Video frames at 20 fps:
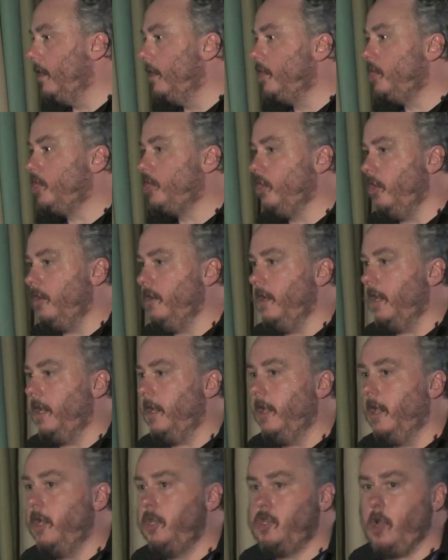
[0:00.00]

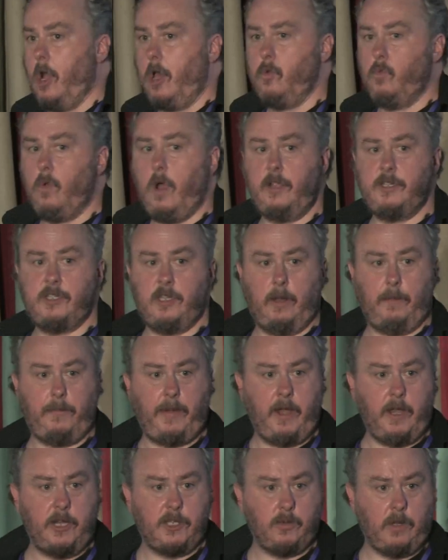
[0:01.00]
Suddenly, John Ronson
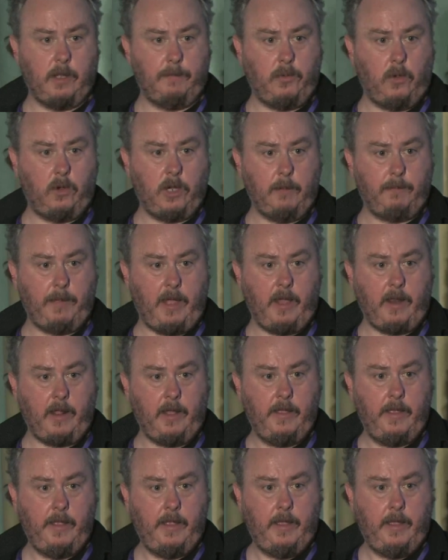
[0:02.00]
appears with a book about it.